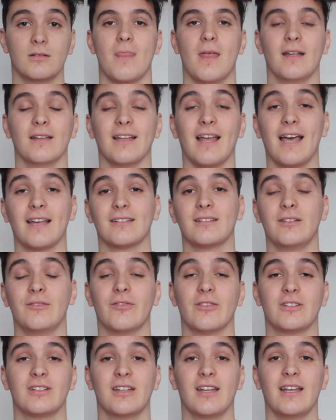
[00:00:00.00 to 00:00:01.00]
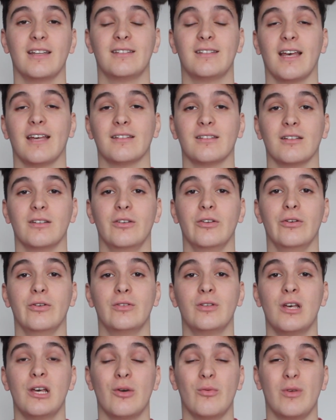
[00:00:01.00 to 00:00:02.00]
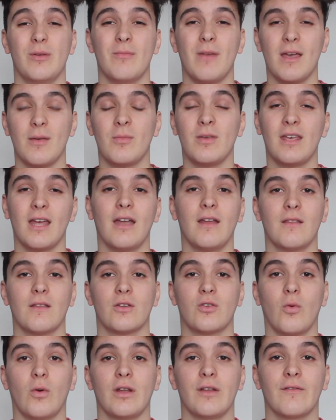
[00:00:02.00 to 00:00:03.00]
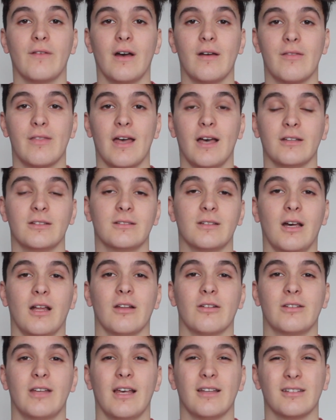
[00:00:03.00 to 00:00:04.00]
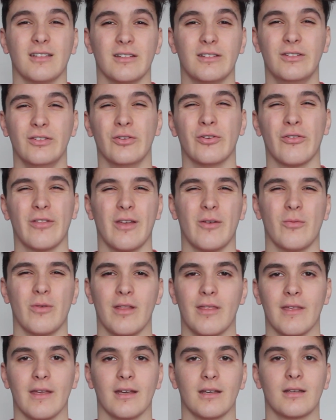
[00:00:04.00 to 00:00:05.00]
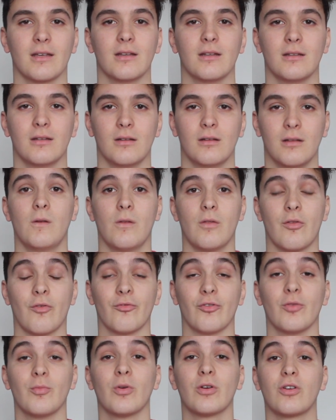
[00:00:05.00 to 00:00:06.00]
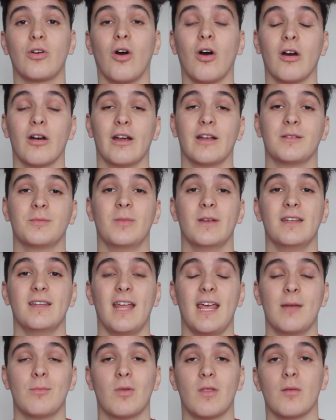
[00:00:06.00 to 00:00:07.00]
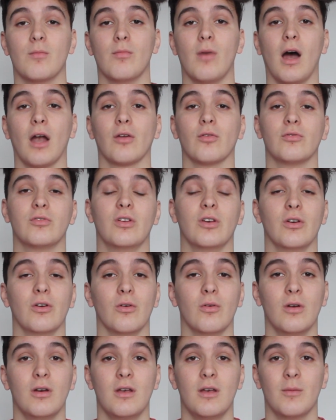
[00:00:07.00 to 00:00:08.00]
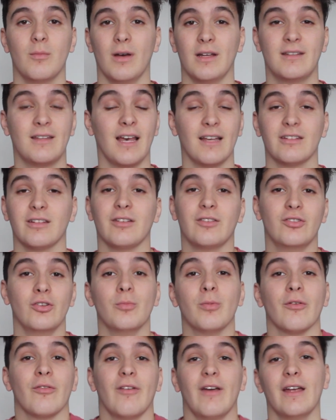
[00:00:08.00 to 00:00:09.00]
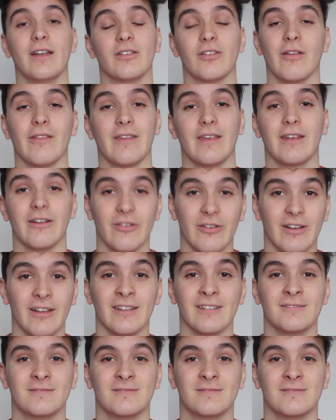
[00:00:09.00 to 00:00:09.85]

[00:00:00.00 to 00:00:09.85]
And lastly, for today's Tesla news, we may be getting the $25,000 Tesla sooner than we think. The rumored car has been named the Model 2 by Tesla superfans on the internet.